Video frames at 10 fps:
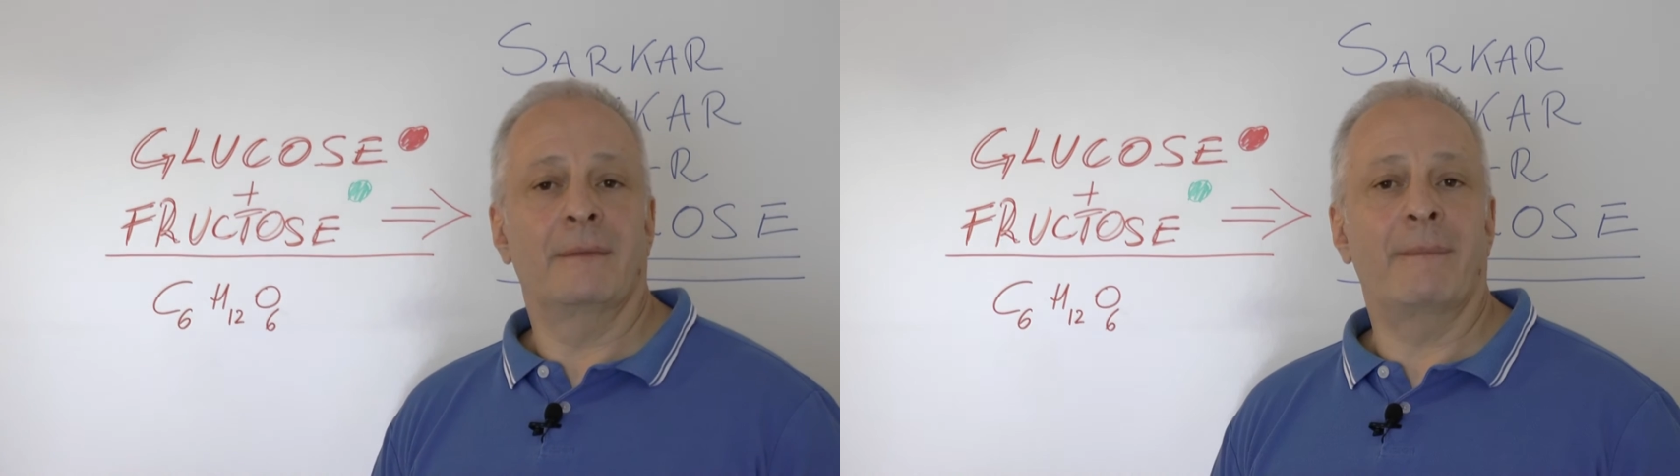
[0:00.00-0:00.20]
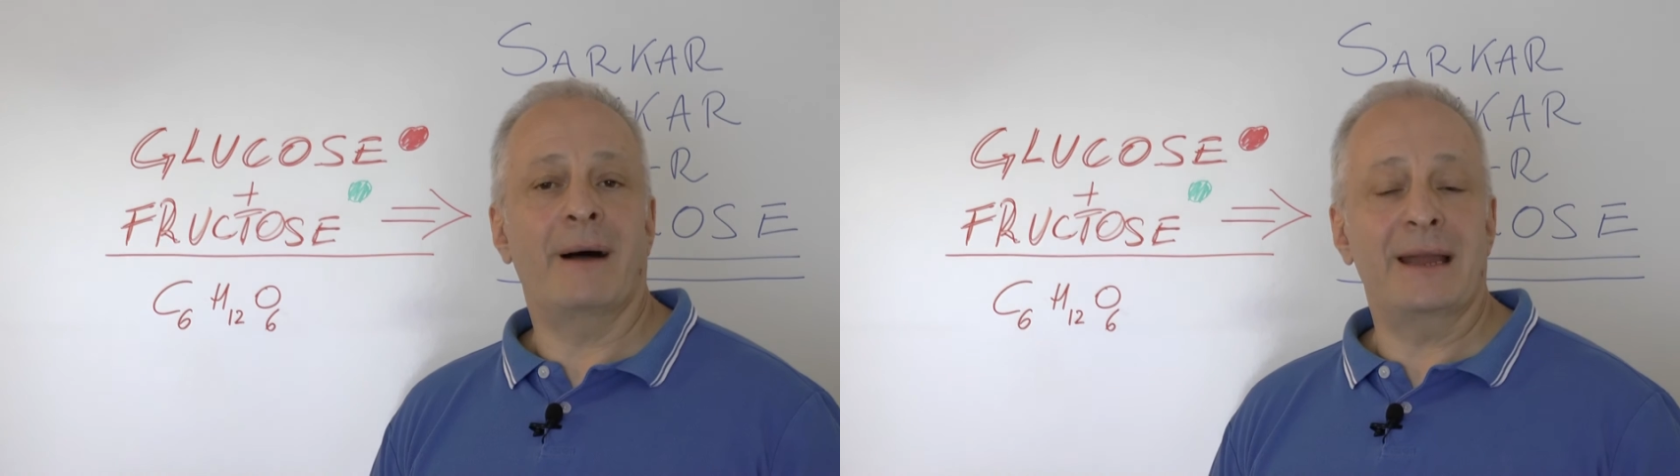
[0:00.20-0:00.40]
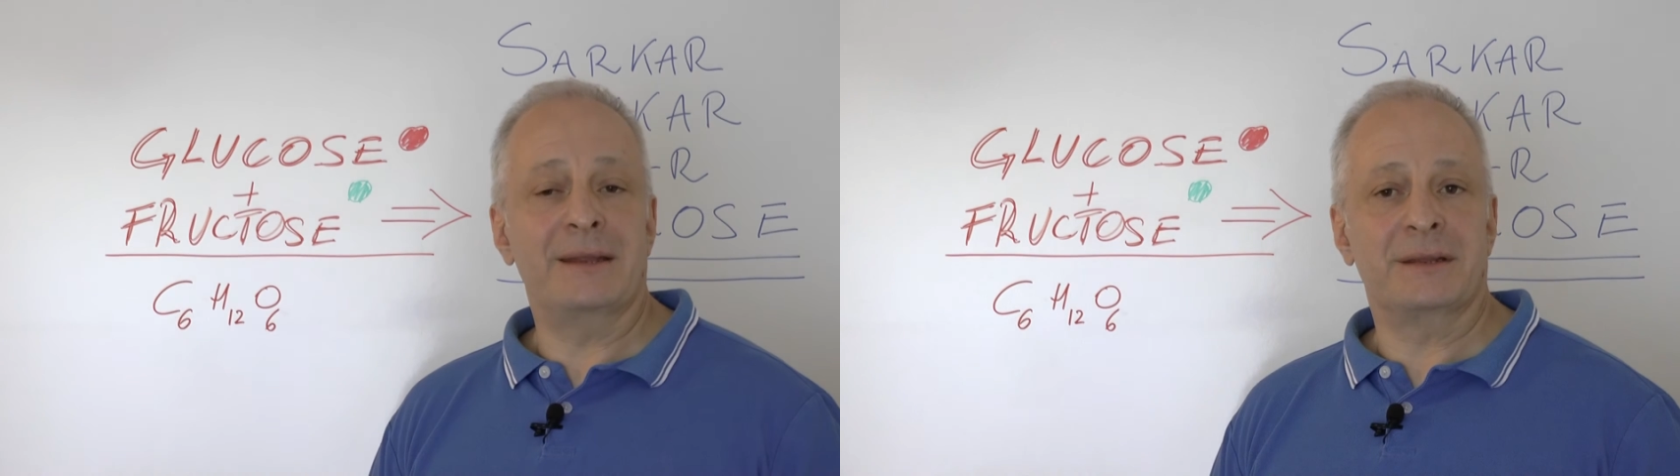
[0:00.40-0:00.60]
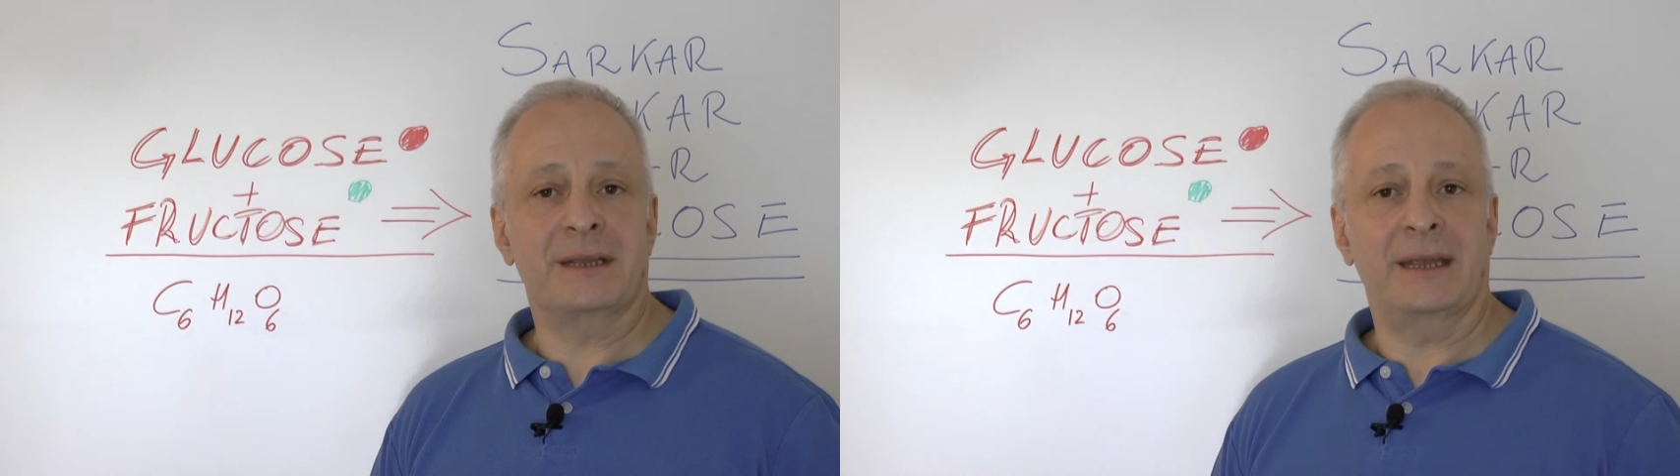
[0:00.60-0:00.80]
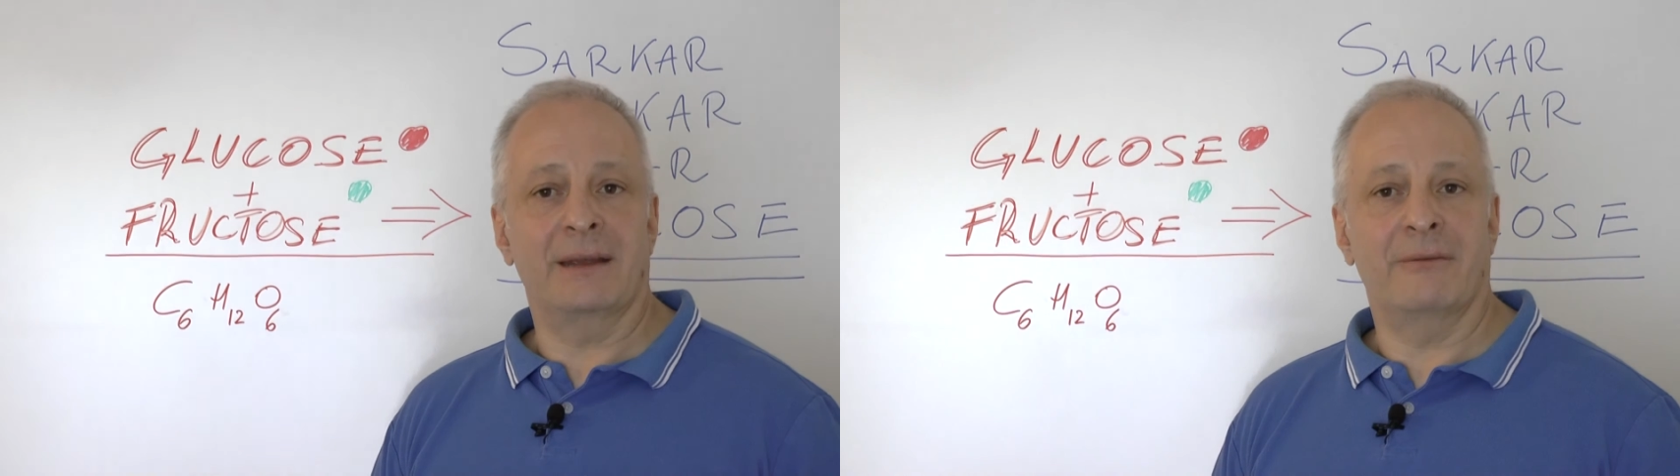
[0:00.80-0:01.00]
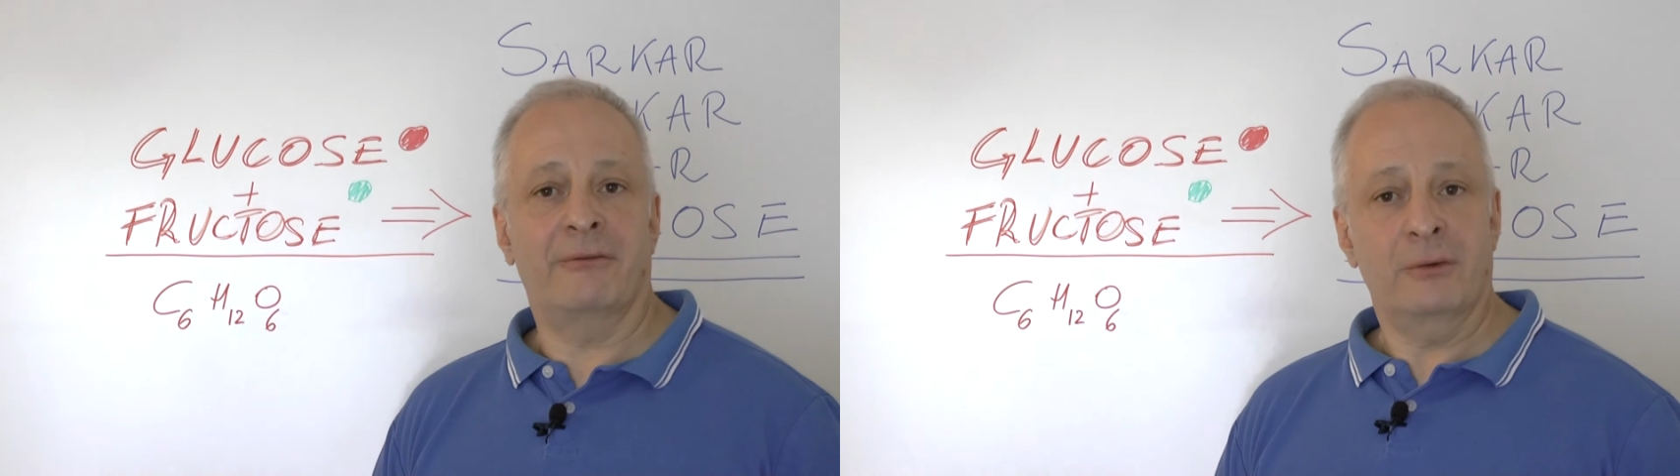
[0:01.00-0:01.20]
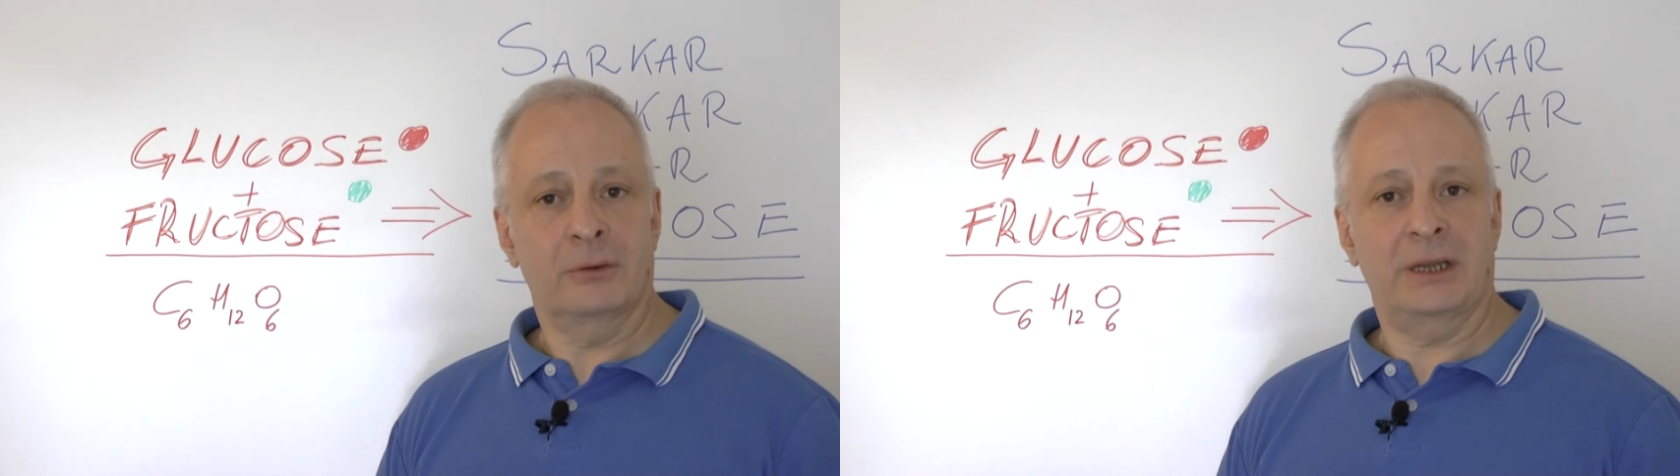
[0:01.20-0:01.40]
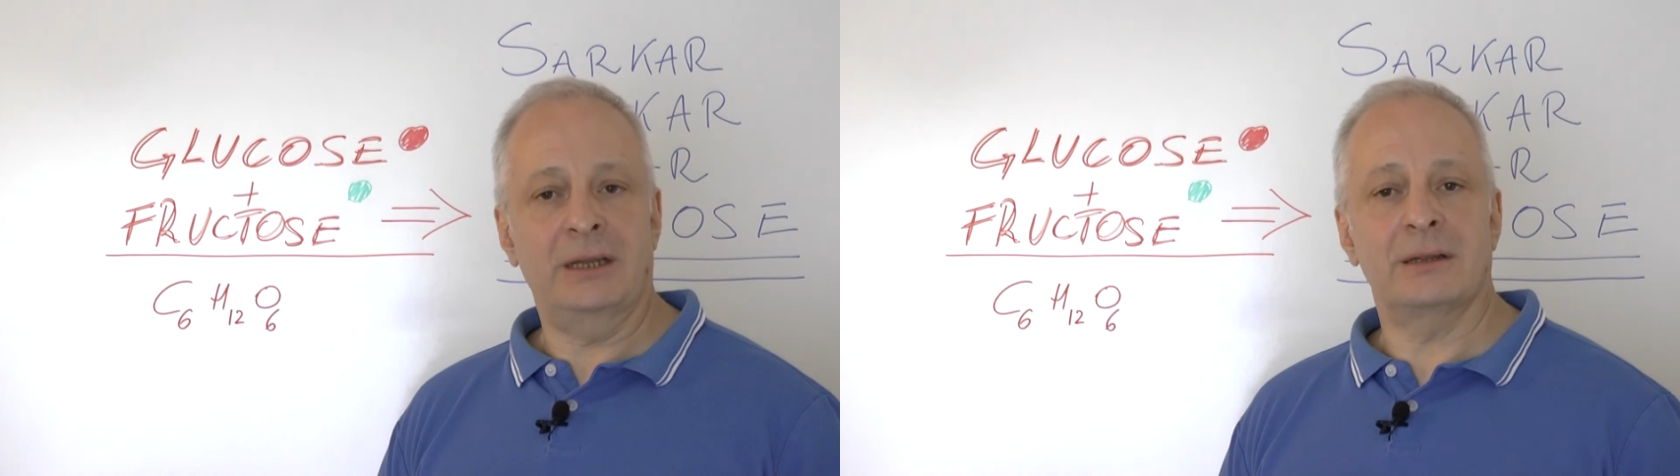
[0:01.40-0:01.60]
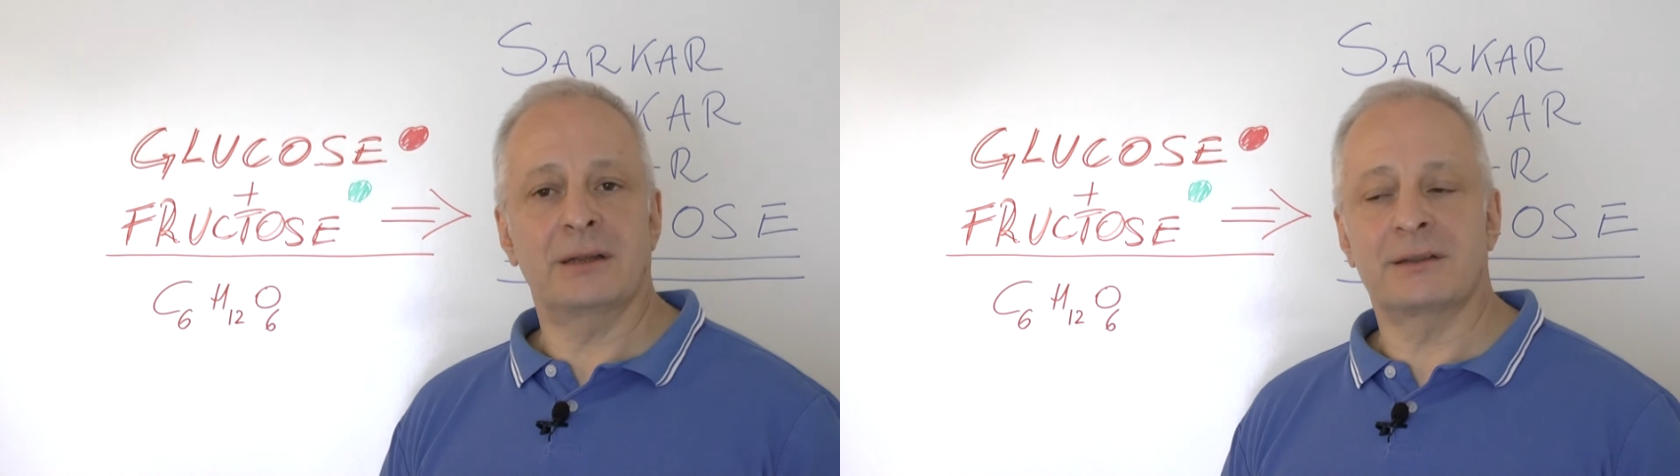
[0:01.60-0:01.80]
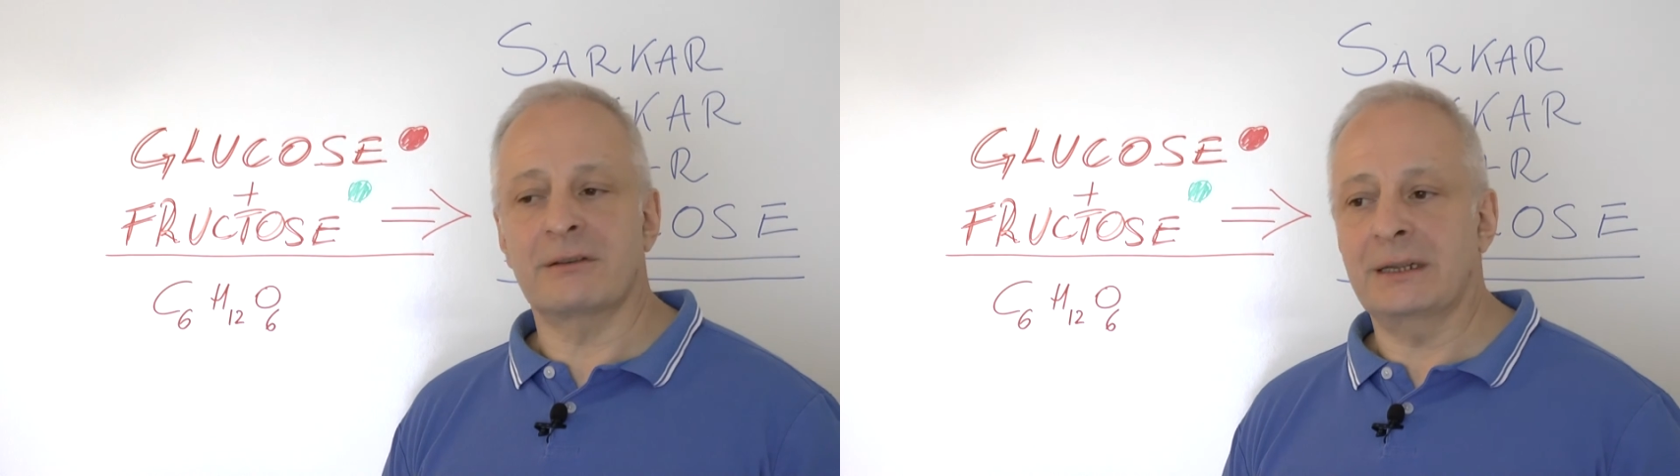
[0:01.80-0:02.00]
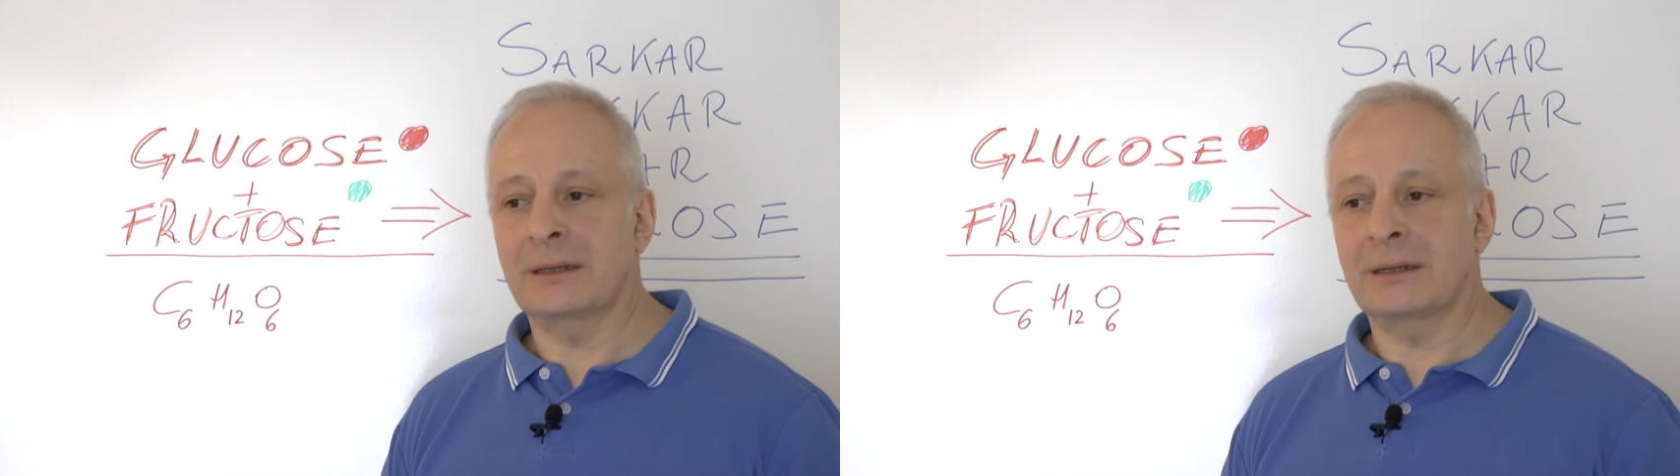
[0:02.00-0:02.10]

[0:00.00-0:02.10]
by the food industry,